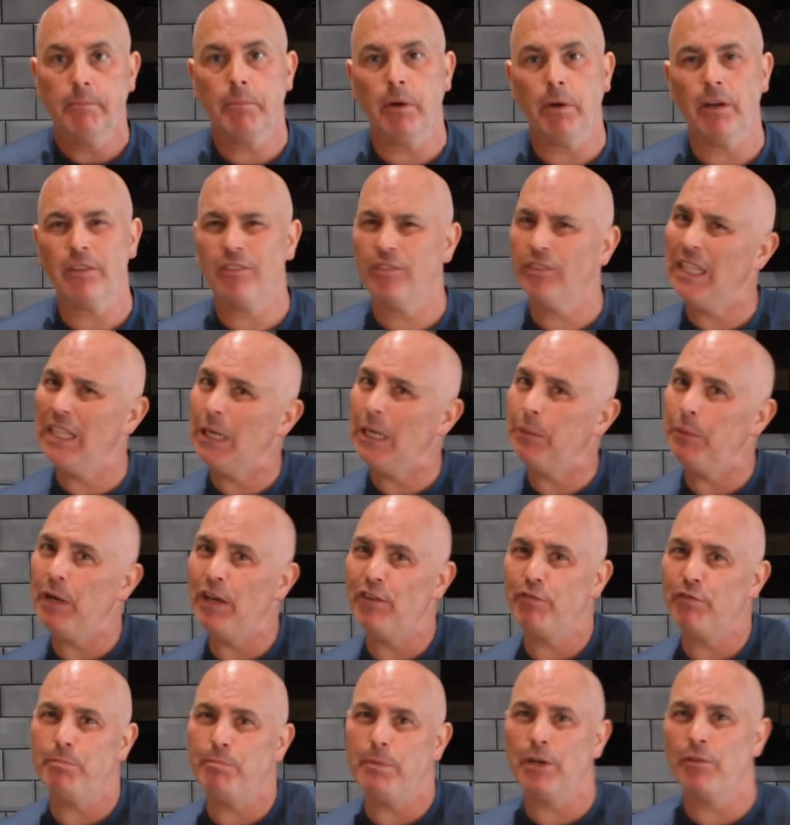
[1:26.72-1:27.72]
but stay away
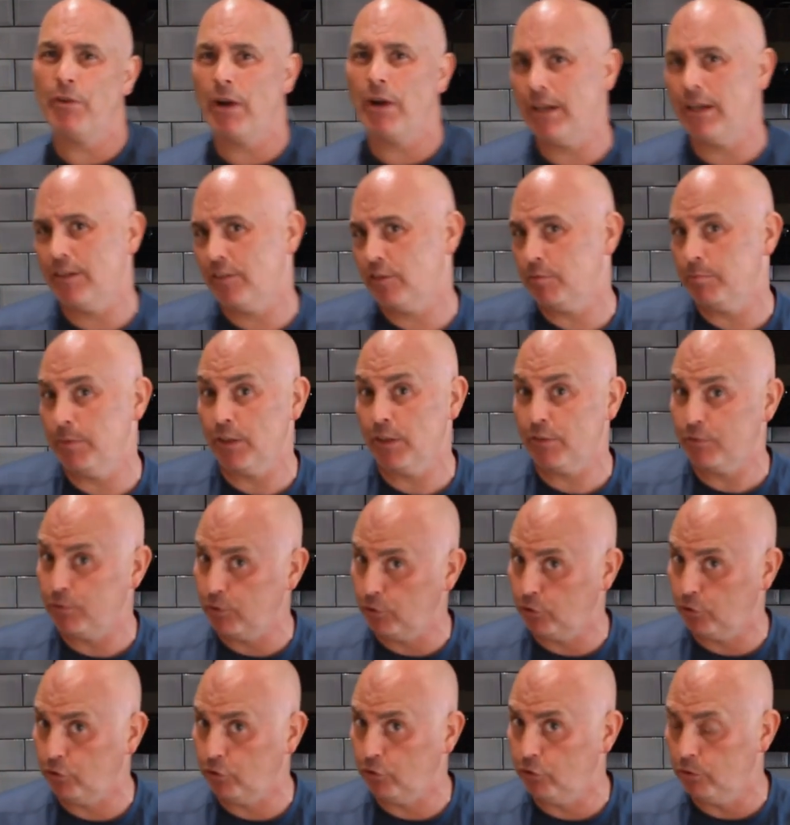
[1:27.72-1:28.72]
from a Granny Smith for
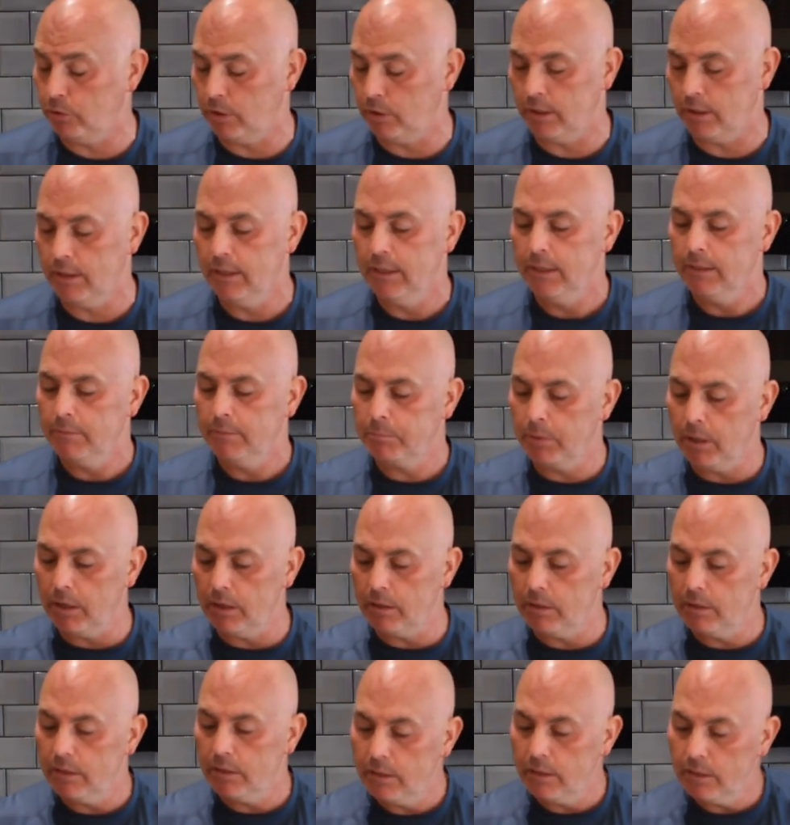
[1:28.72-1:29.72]
sure.
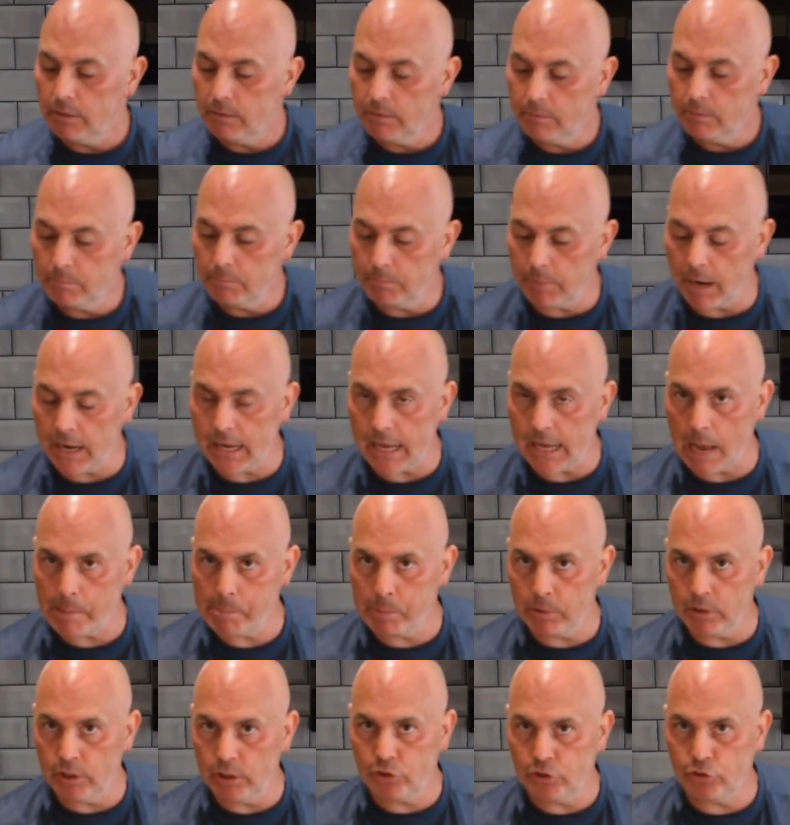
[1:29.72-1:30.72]
But my
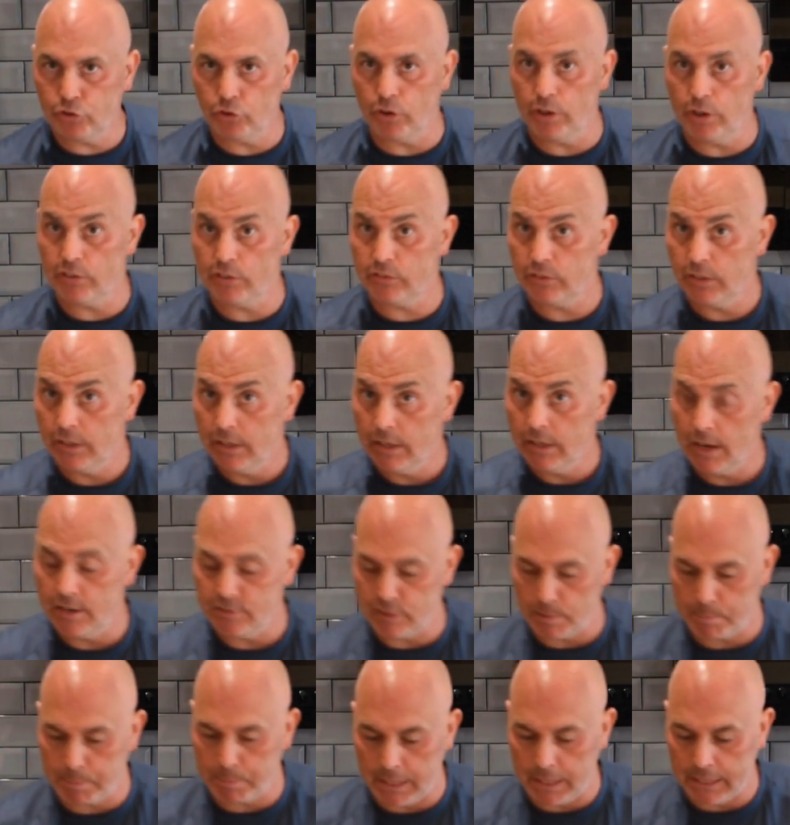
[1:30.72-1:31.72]
apple of choice is
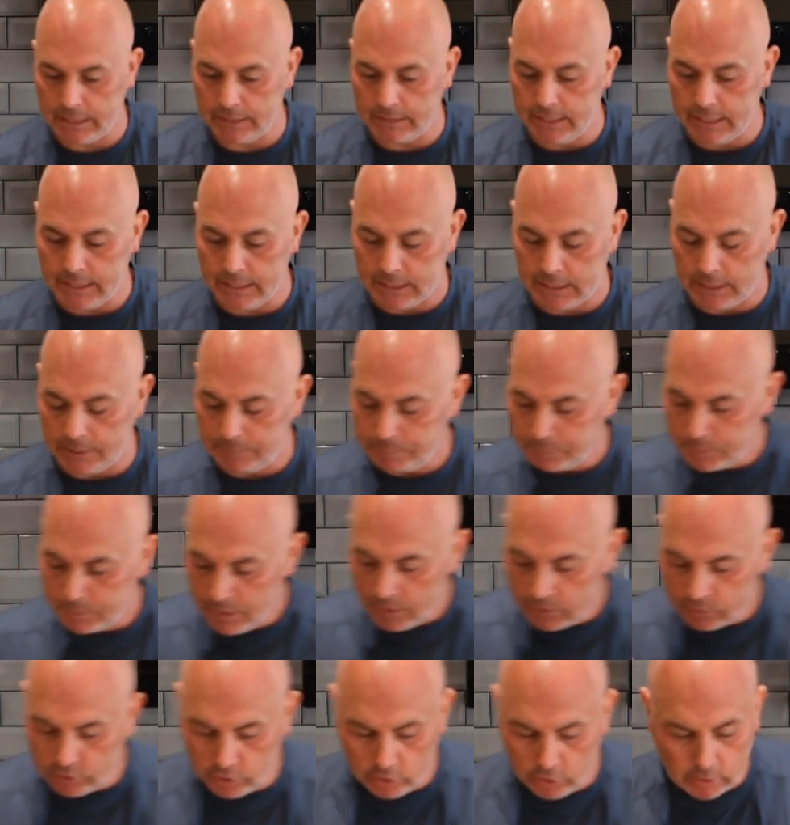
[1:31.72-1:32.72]
a Pink Lady.
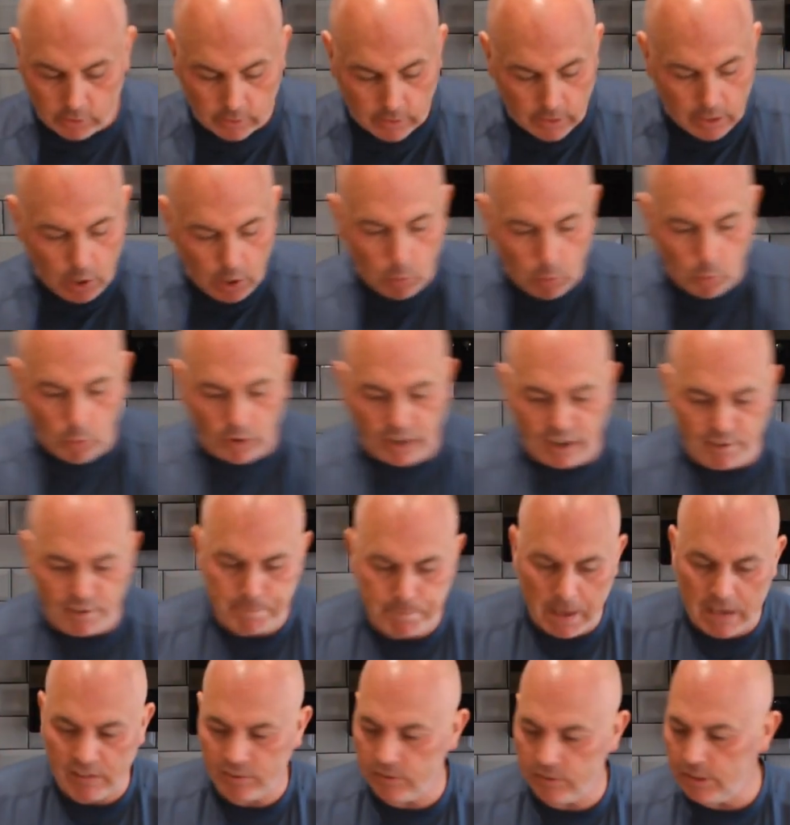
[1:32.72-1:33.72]
So what I've
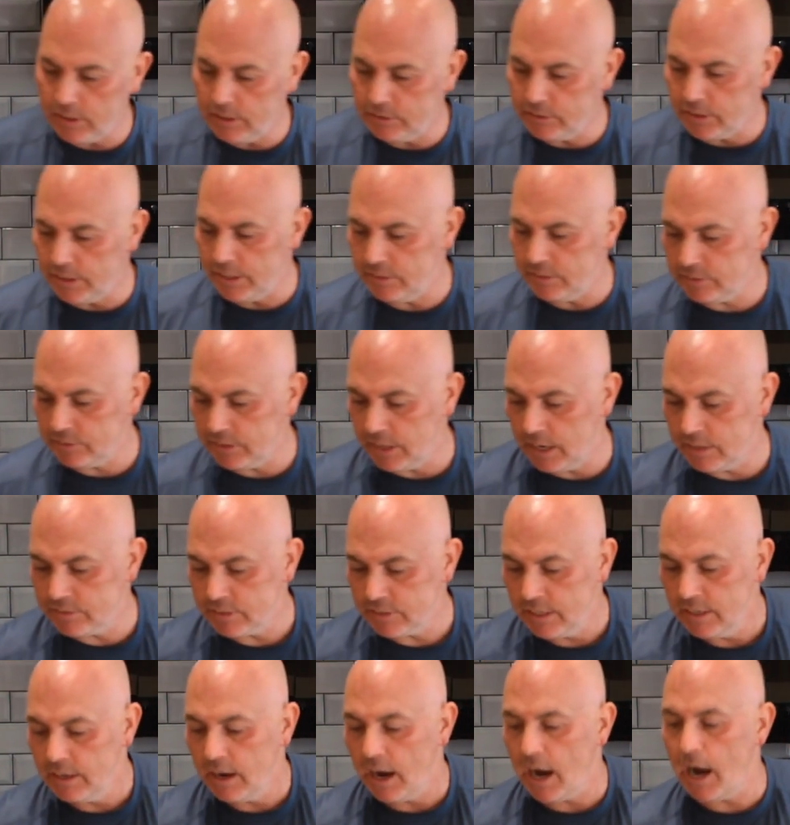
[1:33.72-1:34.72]
basically done is, guys,
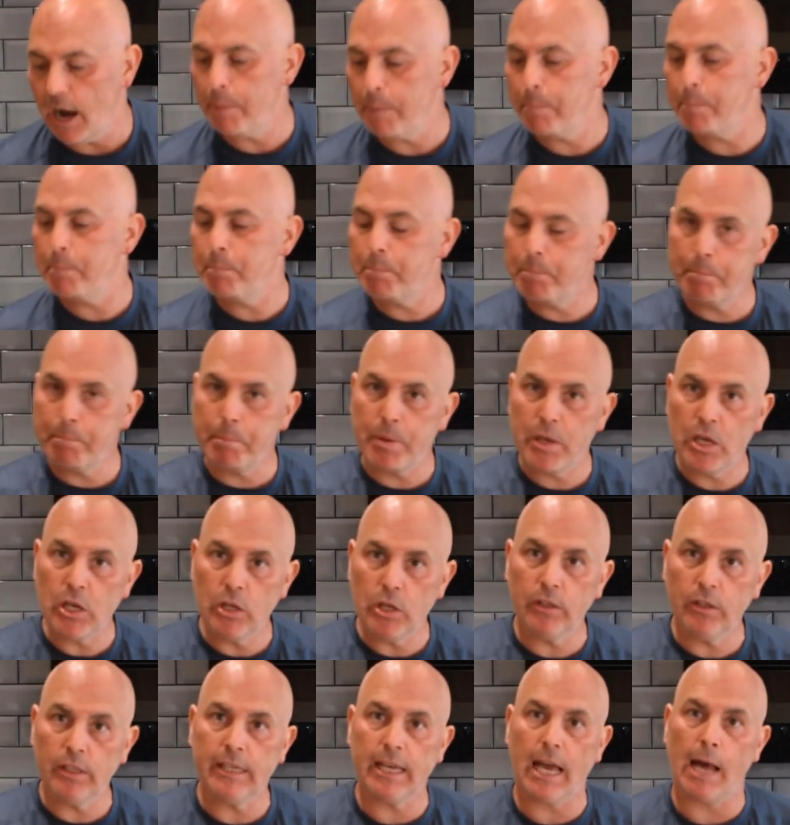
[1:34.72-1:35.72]
I
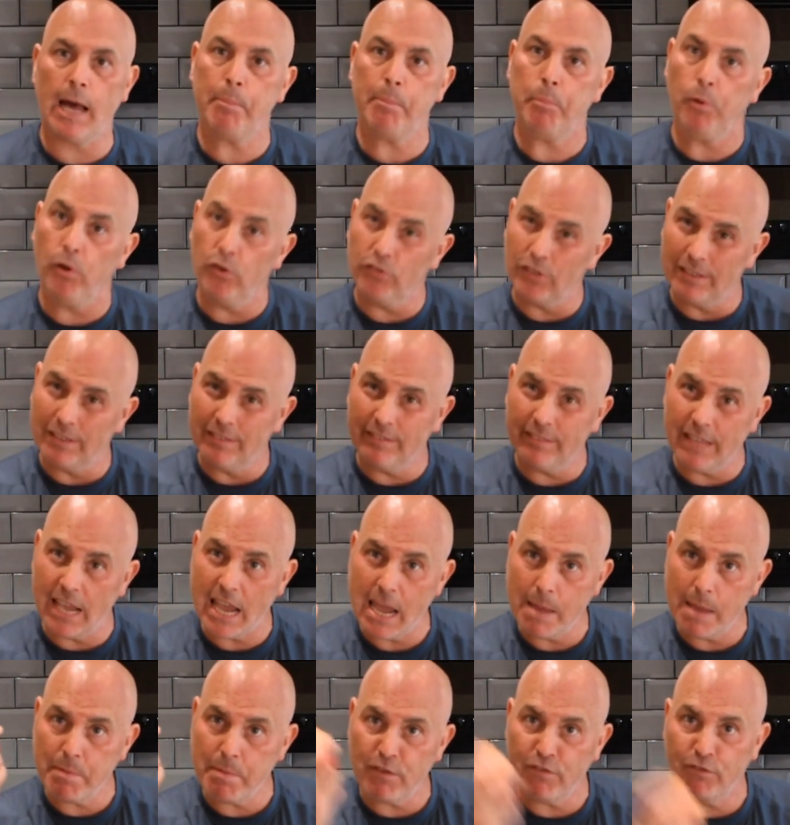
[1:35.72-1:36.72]
peel the apples a
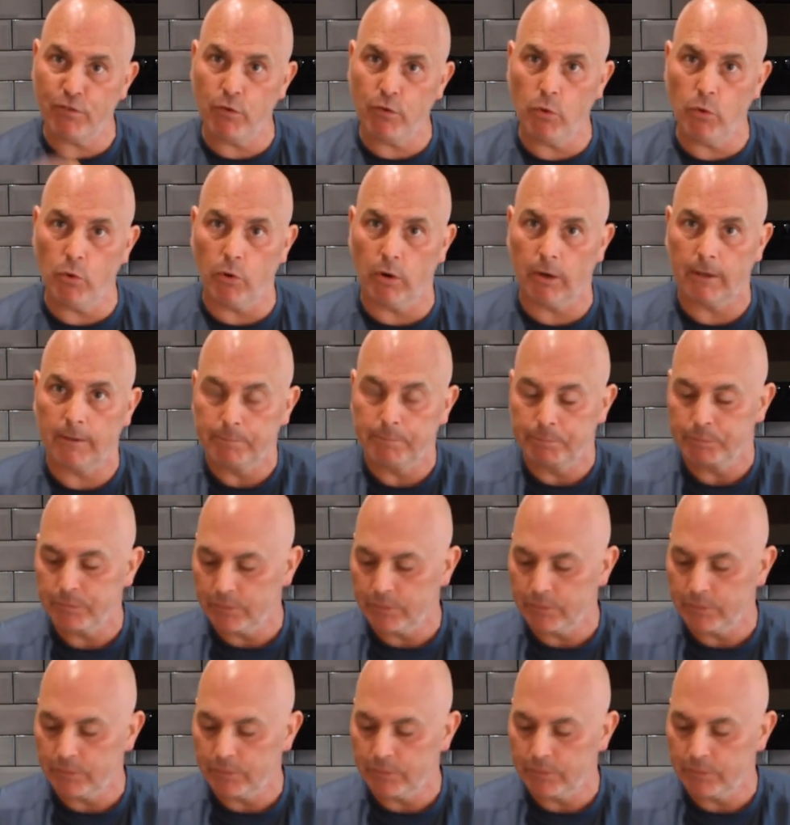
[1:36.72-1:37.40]
day before.